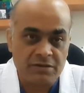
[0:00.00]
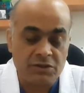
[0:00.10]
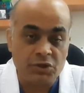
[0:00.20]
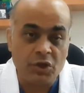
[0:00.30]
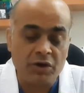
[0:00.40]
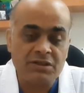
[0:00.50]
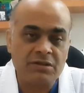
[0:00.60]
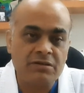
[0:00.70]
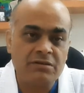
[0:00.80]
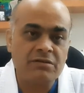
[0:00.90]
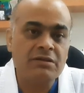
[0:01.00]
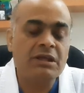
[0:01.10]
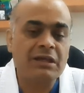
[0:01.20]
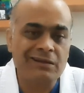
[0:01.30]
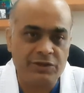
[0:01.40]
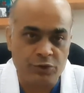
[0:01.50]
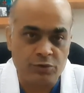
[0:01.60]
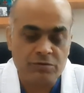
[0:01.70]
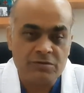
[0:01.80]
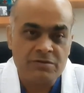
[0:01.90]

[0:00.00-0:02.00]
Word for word: not kill you